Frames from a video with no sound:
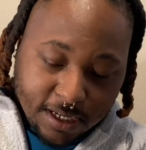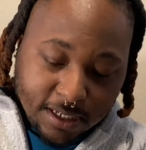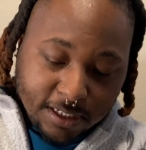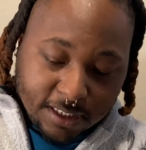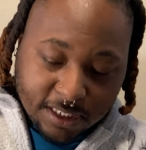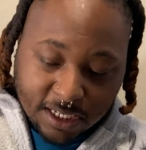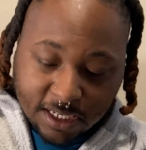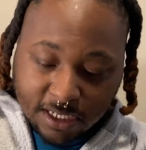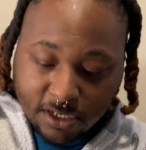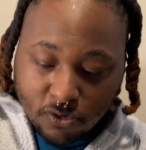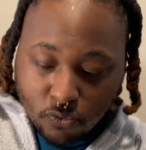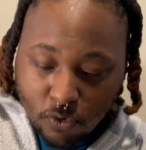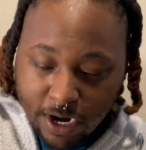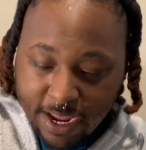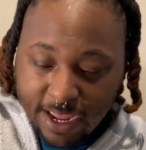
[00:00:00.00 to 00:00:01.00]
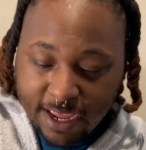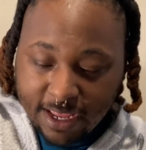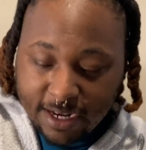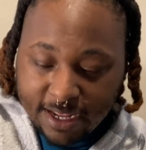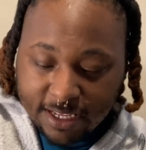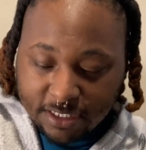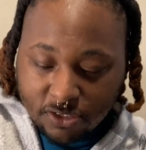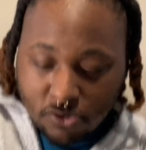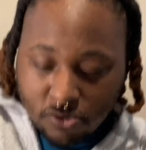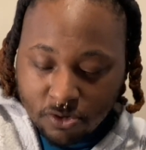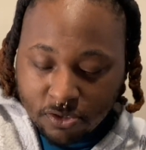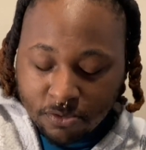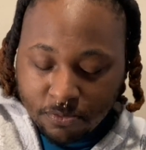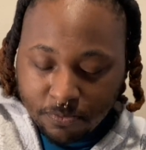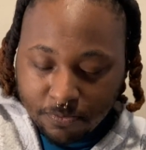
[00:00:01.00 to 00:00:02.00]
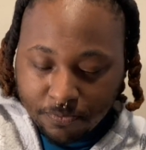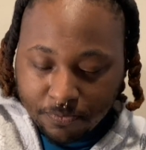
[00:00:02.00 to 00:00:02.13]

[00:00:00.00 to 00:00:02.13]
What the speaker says: Seeing the red that's on them.